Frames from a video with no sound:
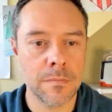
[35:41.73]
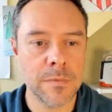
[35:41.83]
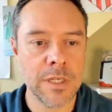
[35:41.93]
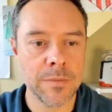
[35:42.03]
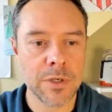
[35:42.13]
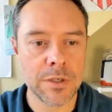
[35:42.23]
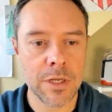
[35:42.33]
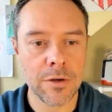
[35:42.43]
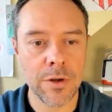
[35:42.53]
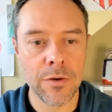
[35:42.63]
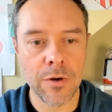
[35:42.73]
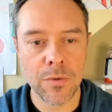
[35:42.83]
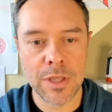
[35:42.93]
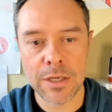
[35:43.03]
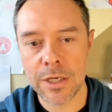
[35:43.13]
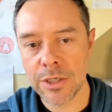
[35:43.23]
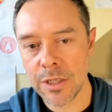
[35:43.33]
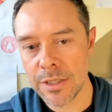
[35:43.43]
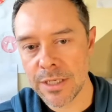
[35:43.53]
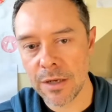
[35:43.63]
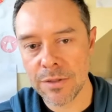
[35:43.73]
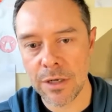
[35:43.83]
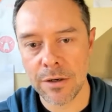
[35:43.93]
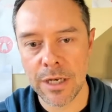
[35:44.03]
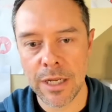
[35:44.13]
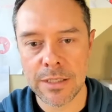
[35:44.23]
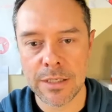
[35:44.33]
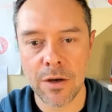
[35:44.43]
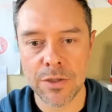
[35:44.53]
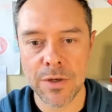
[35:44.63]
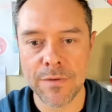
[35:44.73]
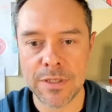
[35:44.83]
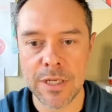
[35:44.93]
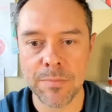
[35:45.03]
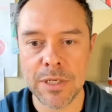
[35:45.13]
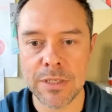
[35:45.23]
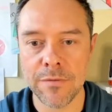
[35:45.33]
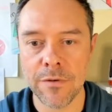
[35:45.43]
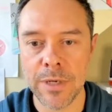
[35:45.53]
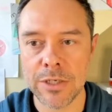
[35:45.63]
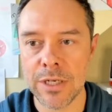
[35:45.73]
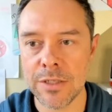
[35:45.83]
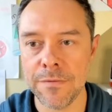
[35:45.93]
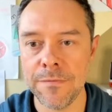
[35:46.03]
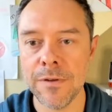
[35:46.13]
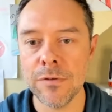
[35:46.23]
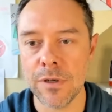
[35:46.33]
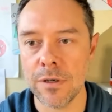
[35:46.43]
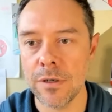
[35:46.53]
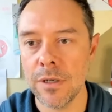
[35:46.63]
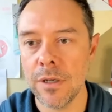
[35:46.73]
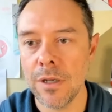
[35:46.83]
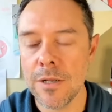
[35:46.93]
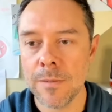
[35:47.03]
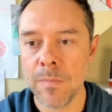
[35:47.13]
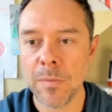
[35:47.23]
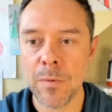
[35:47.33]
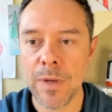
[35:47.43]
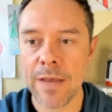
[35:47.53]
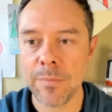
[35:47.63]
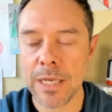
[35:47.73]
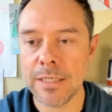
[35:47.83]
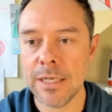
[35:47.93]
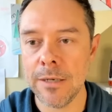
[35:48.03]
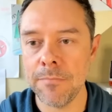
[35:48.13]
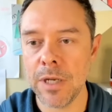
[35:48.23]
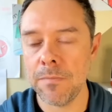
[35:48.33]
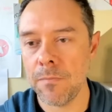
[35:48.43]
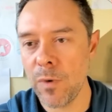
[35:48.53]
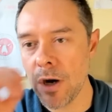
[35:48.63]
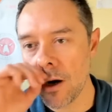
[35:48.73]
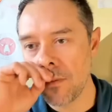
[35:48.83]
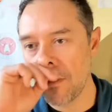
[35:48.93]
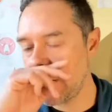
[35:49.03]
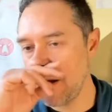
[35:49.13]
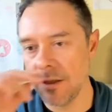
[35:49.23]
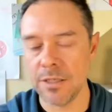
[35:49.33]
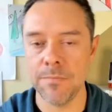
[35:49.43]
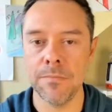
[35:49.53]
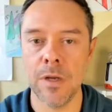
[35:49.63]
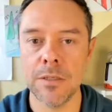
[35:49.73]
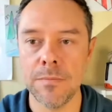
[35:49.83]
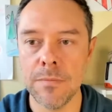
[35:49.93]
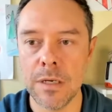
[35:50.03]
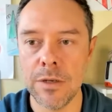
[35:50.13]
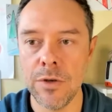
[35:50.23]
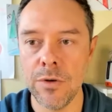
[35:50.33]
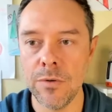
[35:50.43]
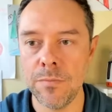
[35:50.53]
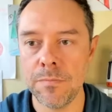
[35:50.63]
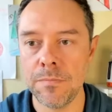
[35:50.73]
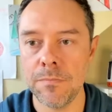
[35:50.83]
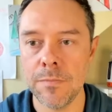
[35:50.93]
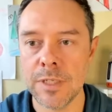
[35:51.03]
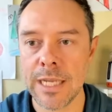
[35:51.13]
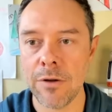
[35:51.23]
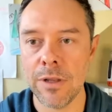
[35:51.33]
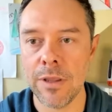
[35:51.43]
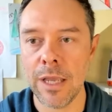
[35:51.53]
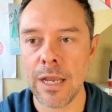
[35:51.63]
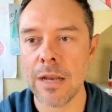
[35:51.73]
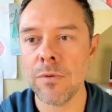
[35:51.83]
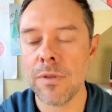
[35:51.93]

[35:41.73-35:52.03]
DM Star said, another note, with the addition of the Scout Center, can SD also have the set piece information as a filter? I mean, we have it by team, but we are working on a new scouting thing. I